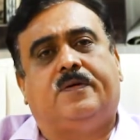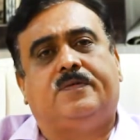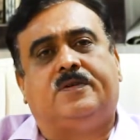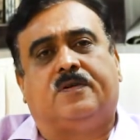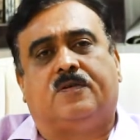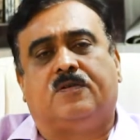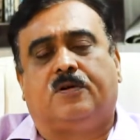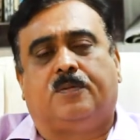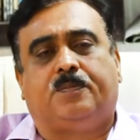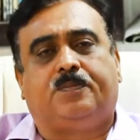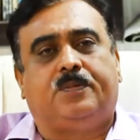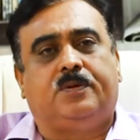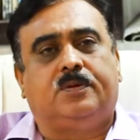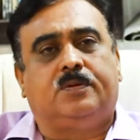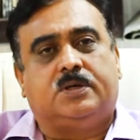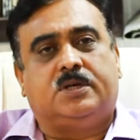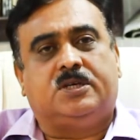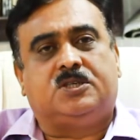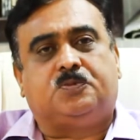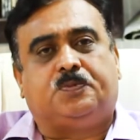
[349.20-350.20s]
have developed
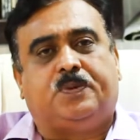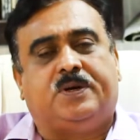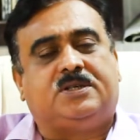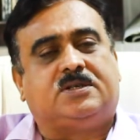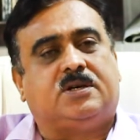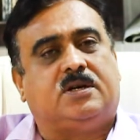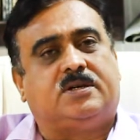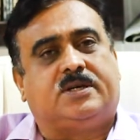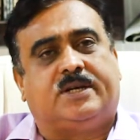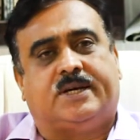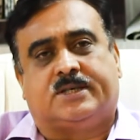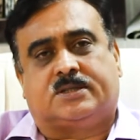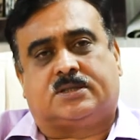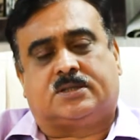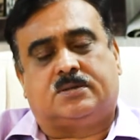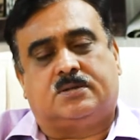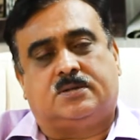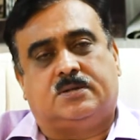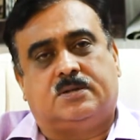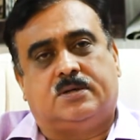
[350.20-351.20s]
a special
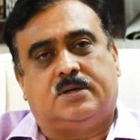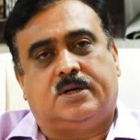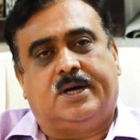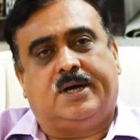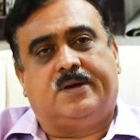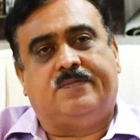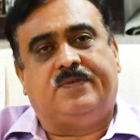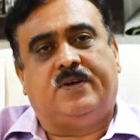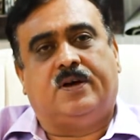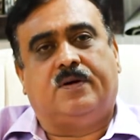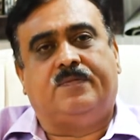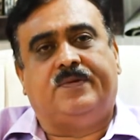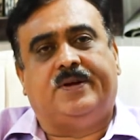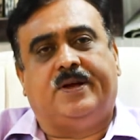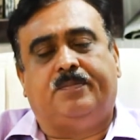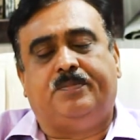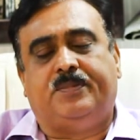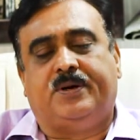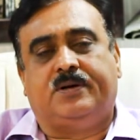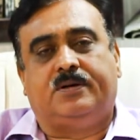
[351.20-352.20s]
test and we have
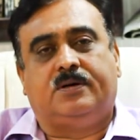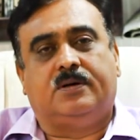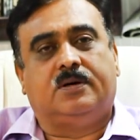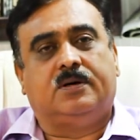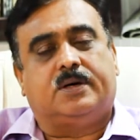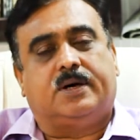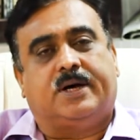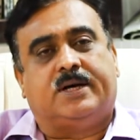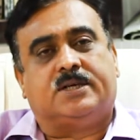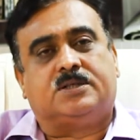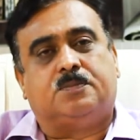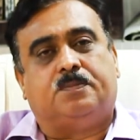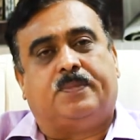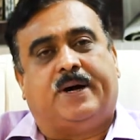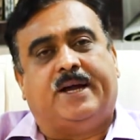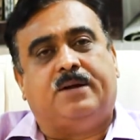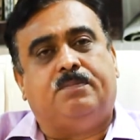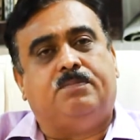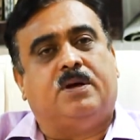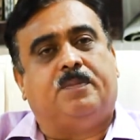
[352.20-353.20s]
named it as
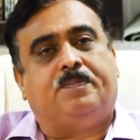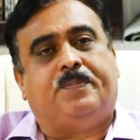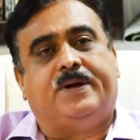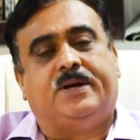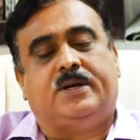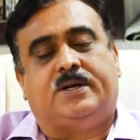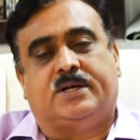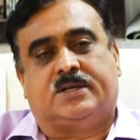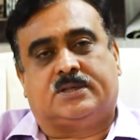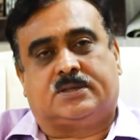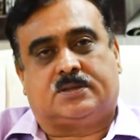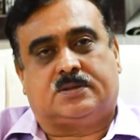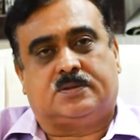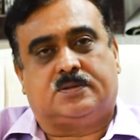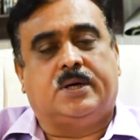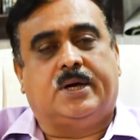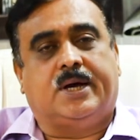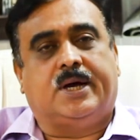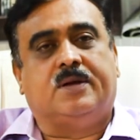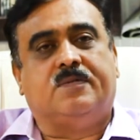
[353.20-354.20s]
mind mapping test,
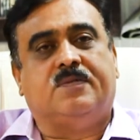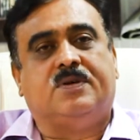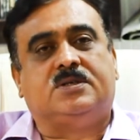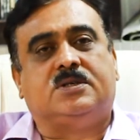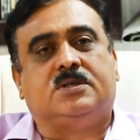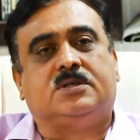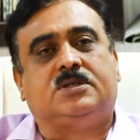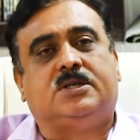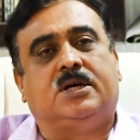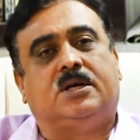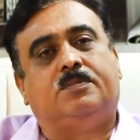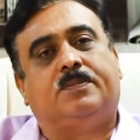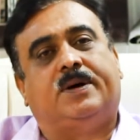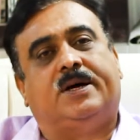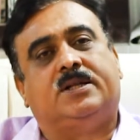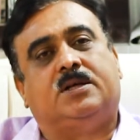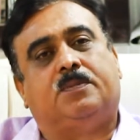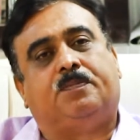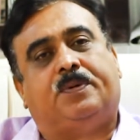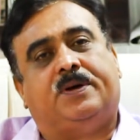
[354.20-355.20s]
and which is done
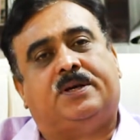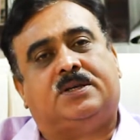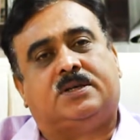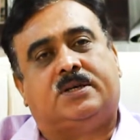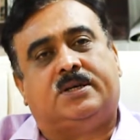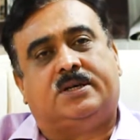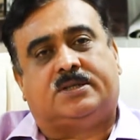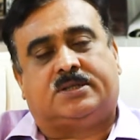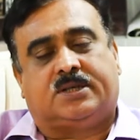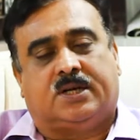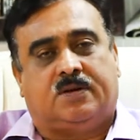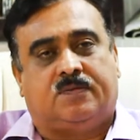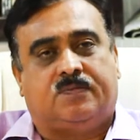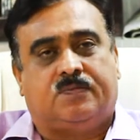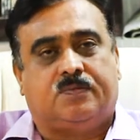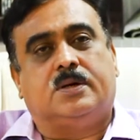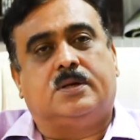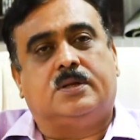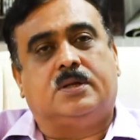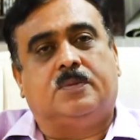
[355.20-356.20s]
by the patient itself.
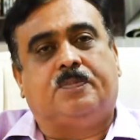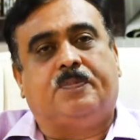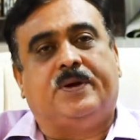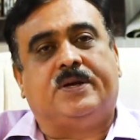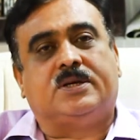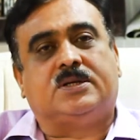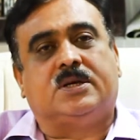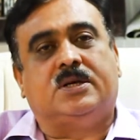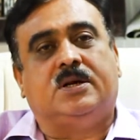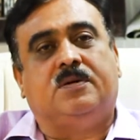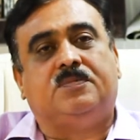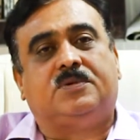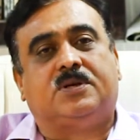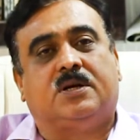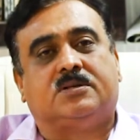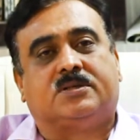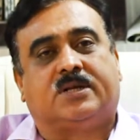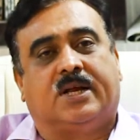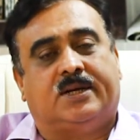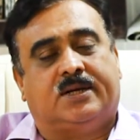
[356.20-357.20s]
The patient
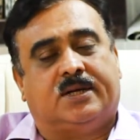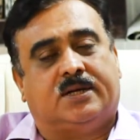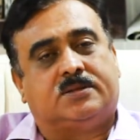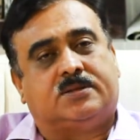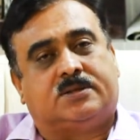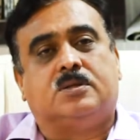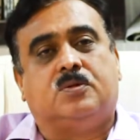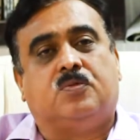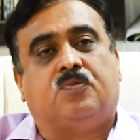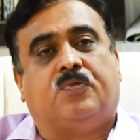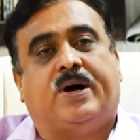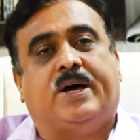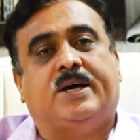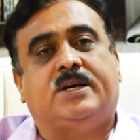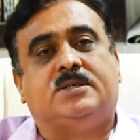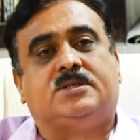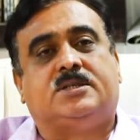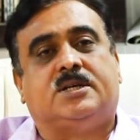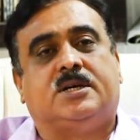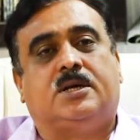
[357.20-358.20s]
himself tells us why
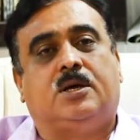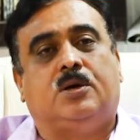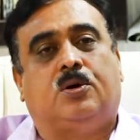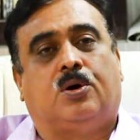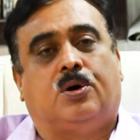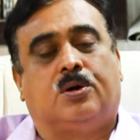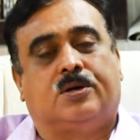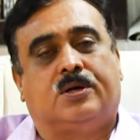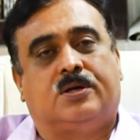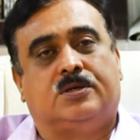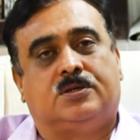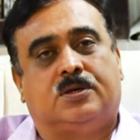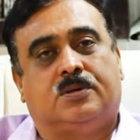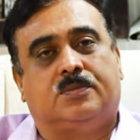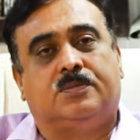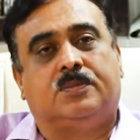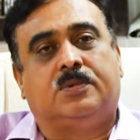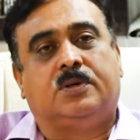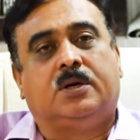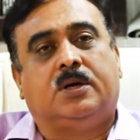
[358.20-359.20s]
he is taking
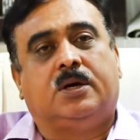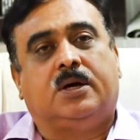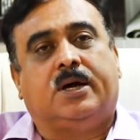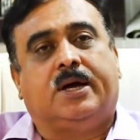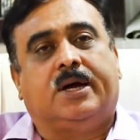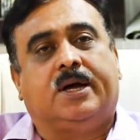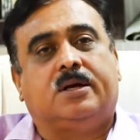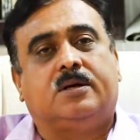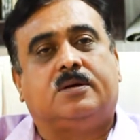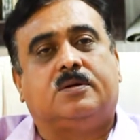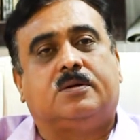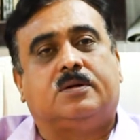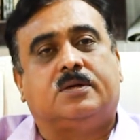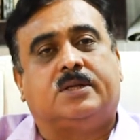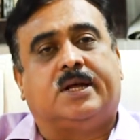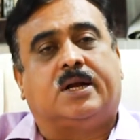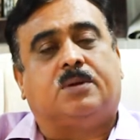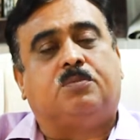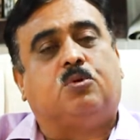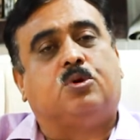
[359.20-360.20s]
alcoholism, and
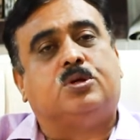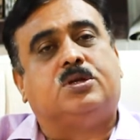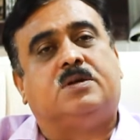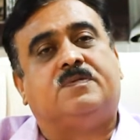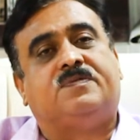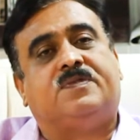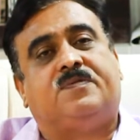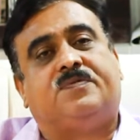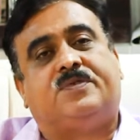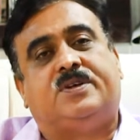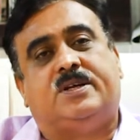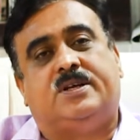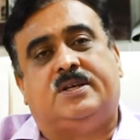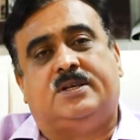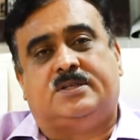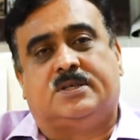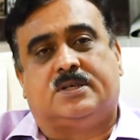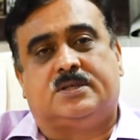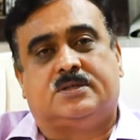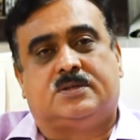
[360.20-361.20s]
there are more than 50
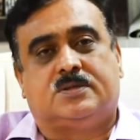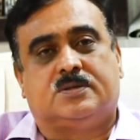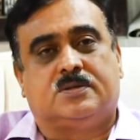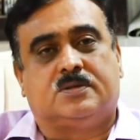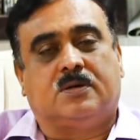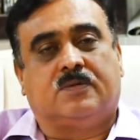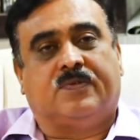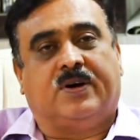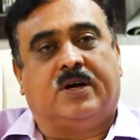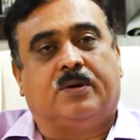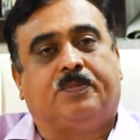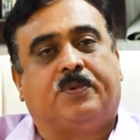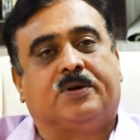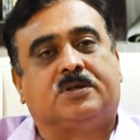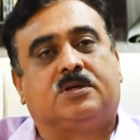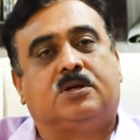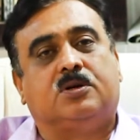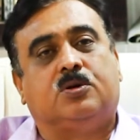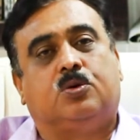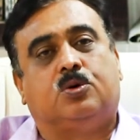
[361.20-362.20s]
reasons why a
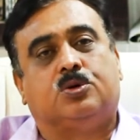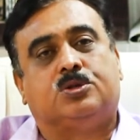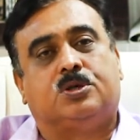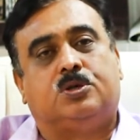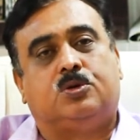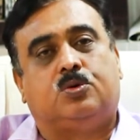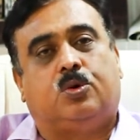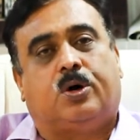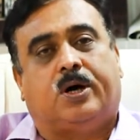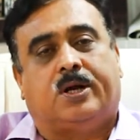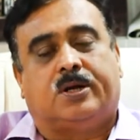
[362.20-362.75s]
person goes into